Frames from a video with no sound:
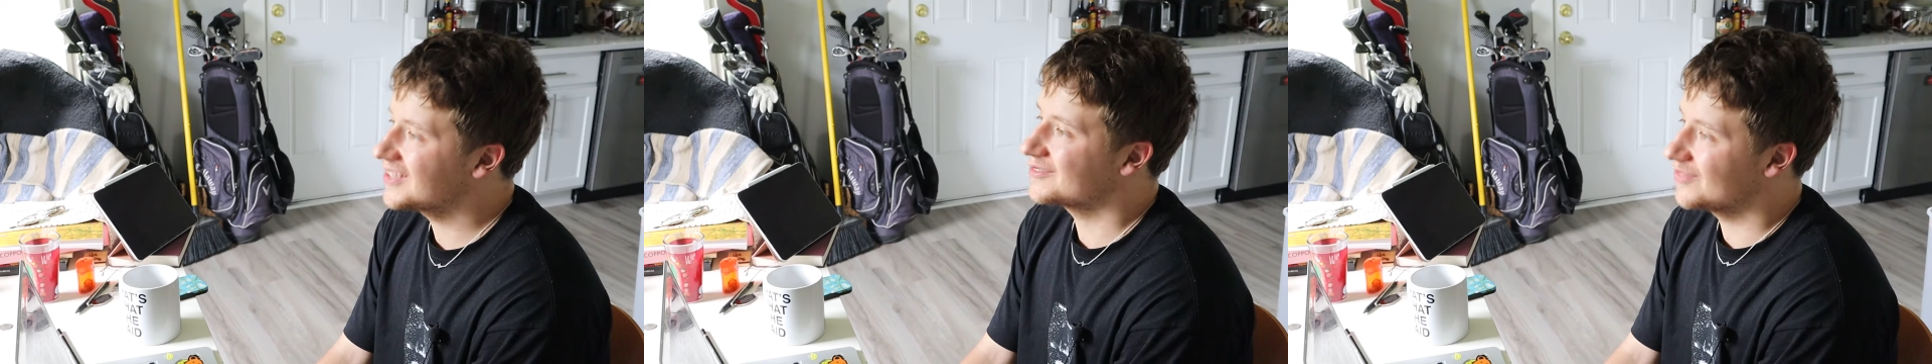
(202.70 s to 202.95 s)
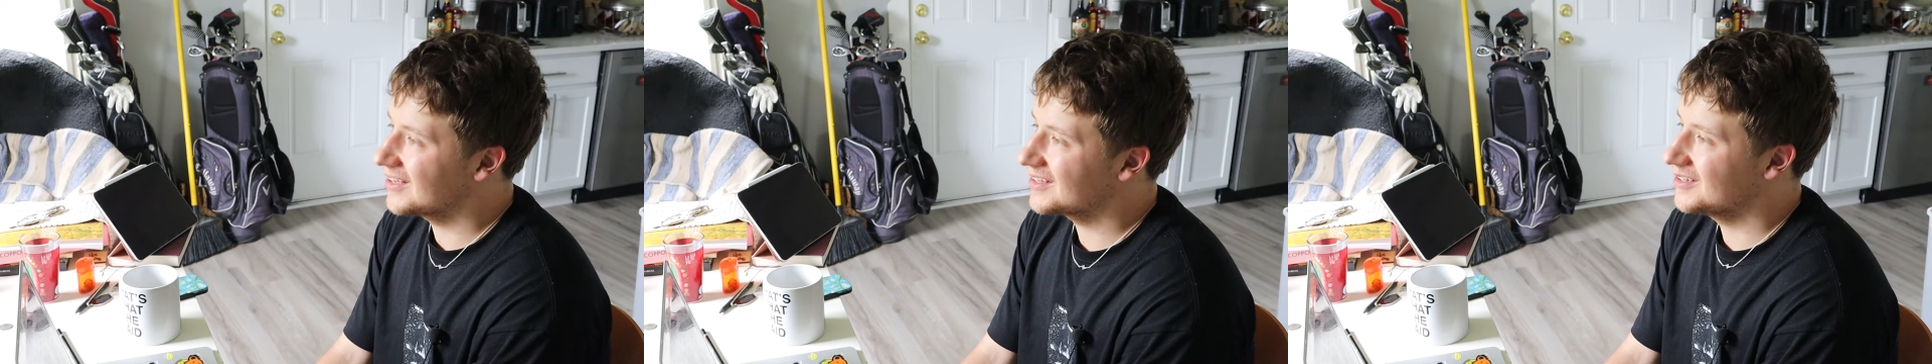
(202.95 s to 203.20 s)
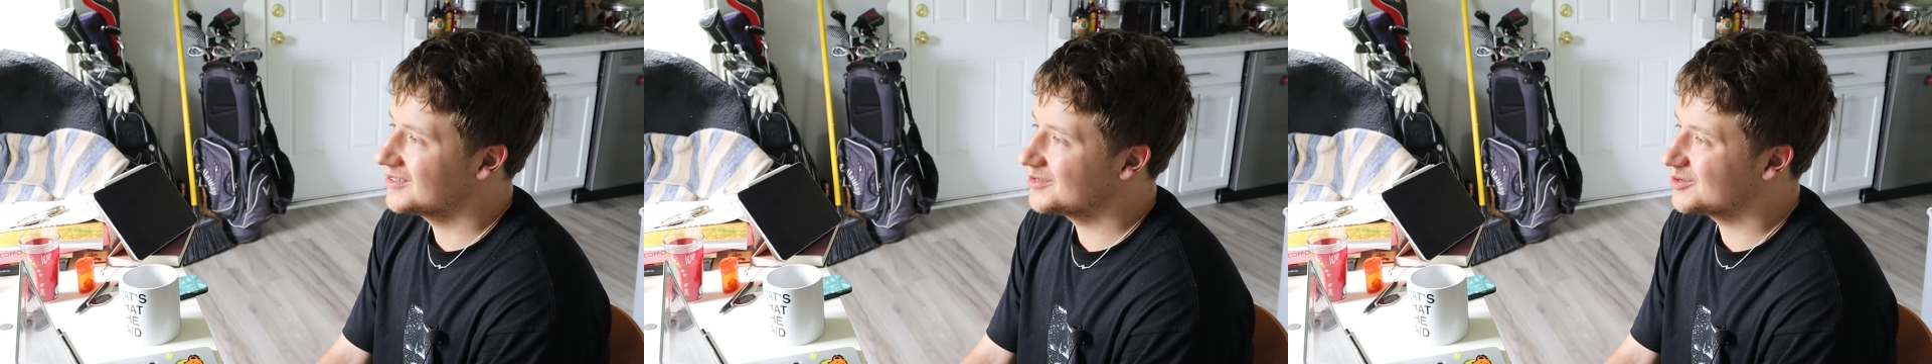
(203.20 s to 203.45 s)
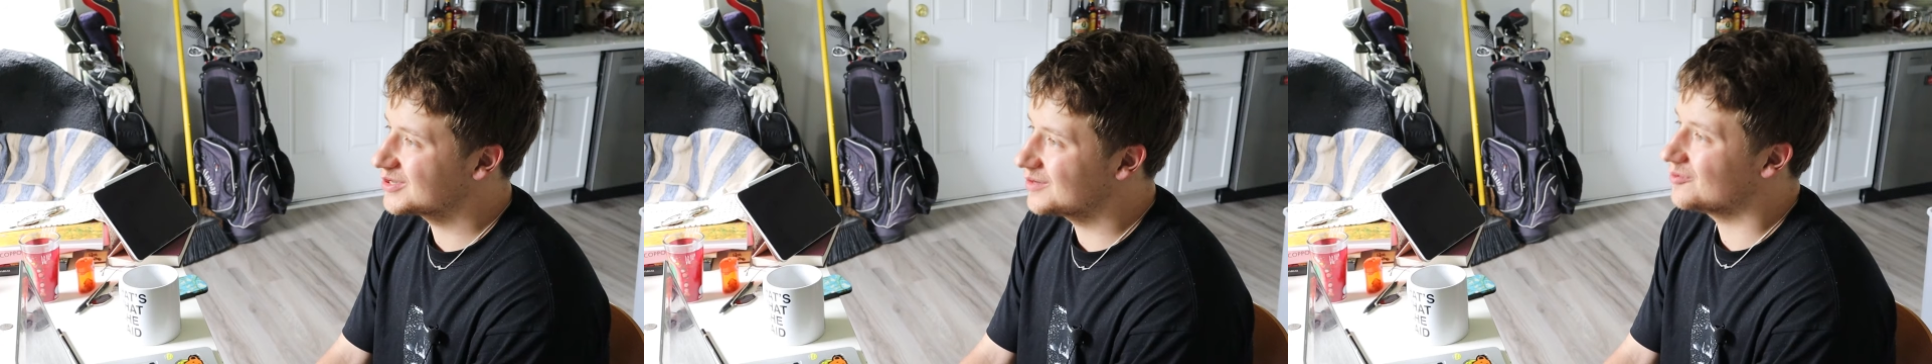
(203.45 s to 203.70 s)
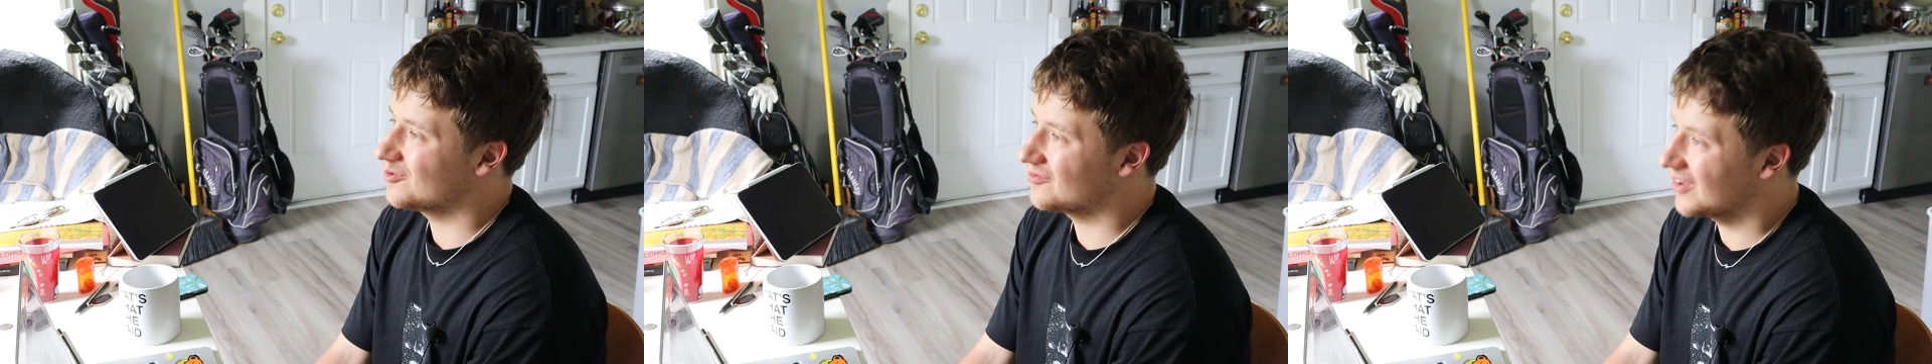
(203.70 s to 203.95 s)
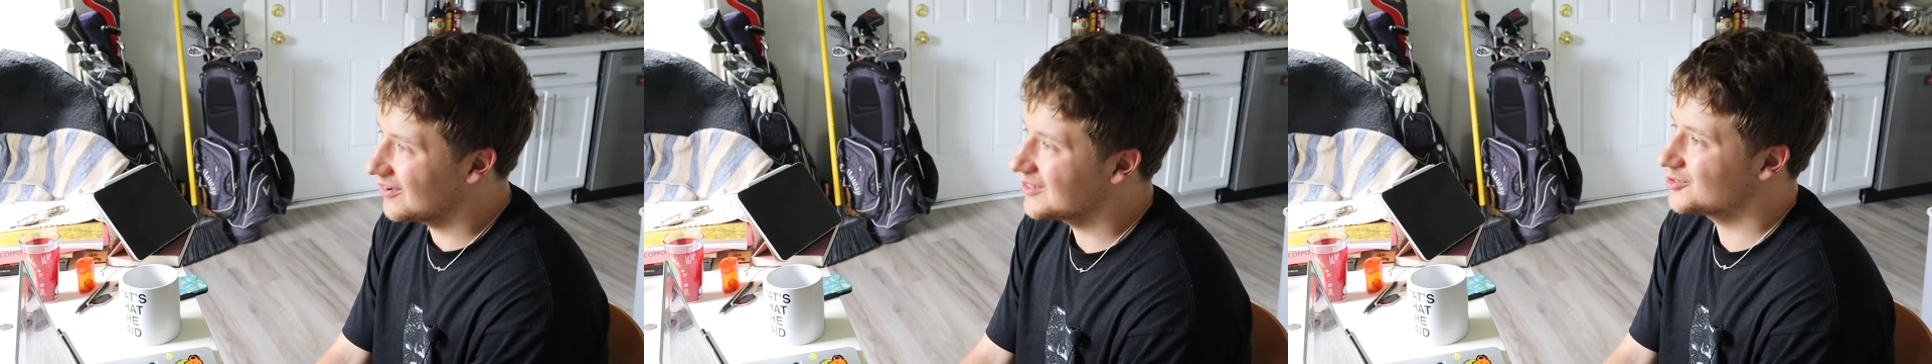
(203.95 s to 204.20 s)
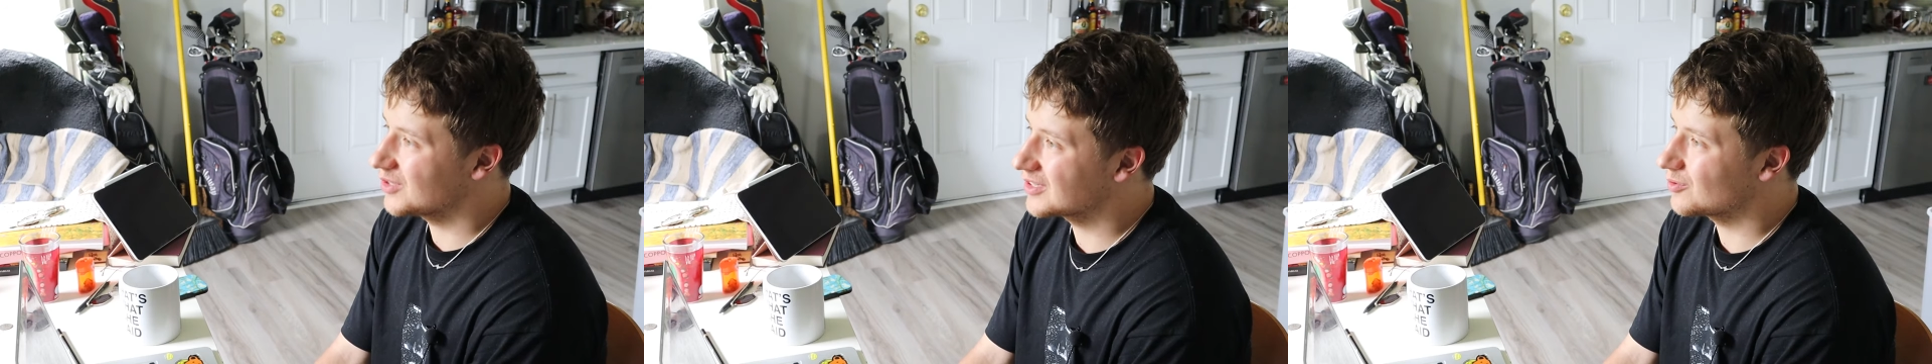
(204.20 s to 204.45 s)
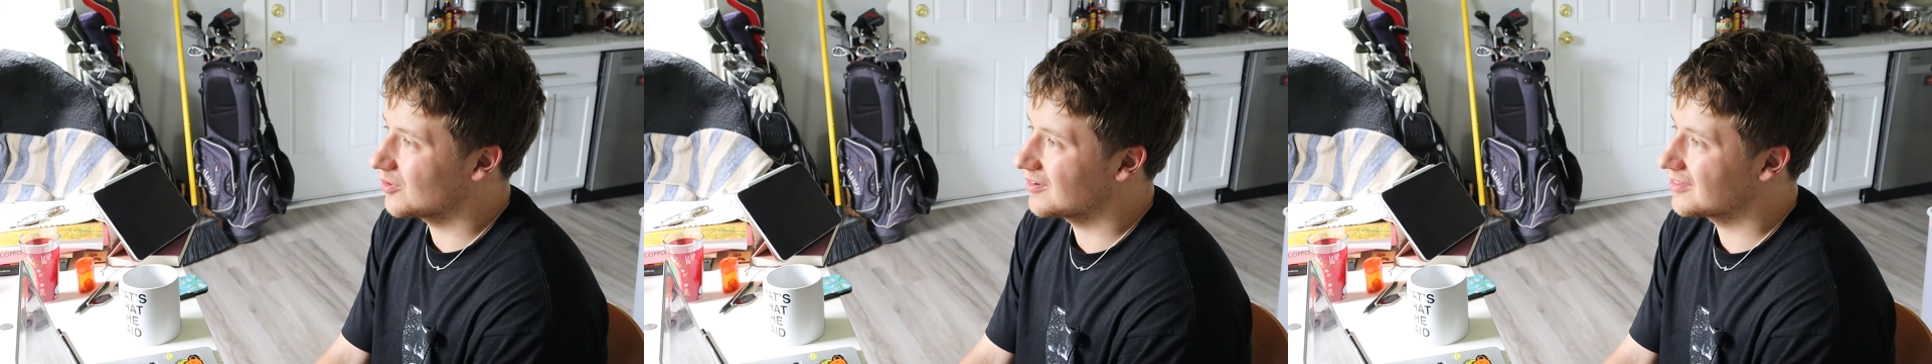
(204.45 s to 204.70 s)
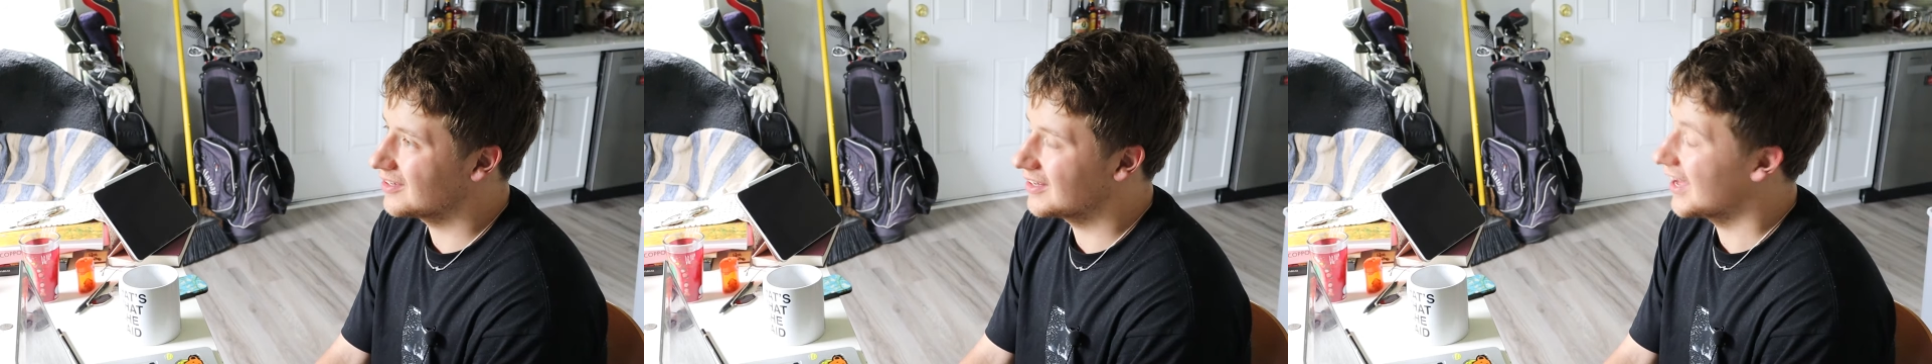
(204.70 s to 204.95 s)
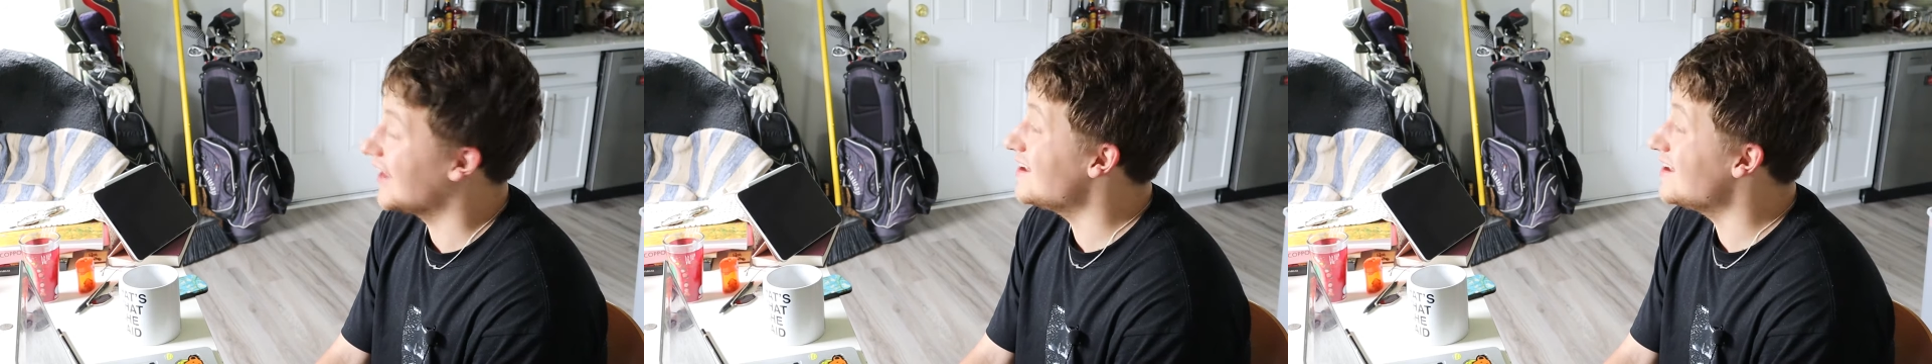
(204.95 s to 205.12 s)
Thanks, Vic. You seem very trustworthy